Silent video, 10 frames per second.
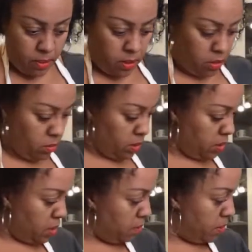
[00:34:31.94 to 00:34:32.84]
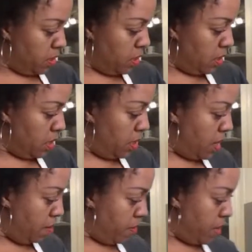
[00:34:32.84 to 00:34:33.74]
just doing cinnamon and
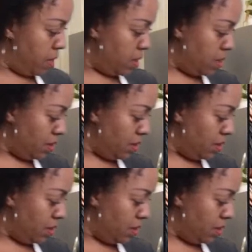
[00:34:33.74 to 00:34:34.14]
nutmeg.